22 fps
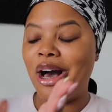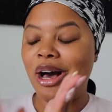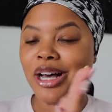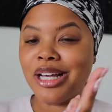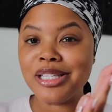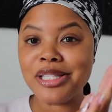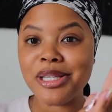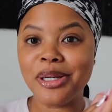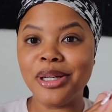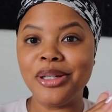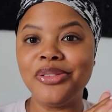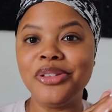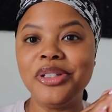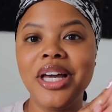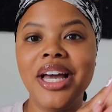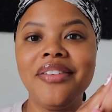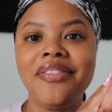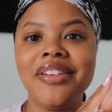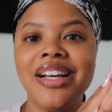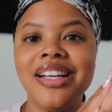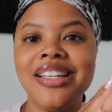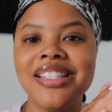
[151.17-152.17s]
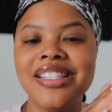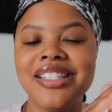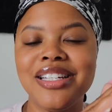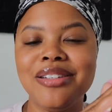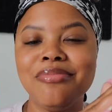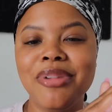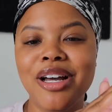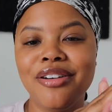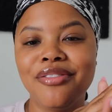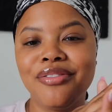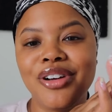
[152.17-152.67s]
Also, if you have not seen
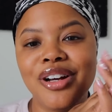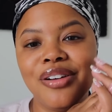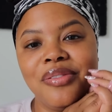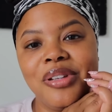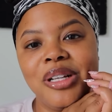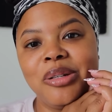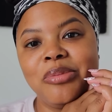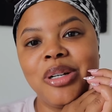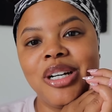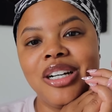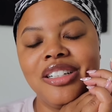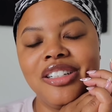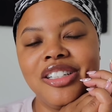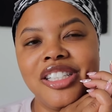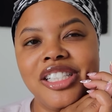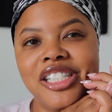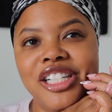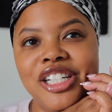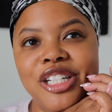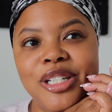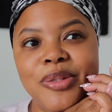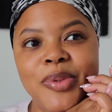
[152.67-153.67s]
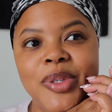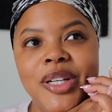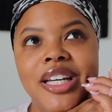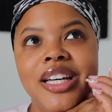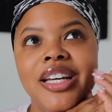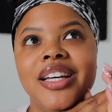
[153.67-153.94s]
my Revlon partnership,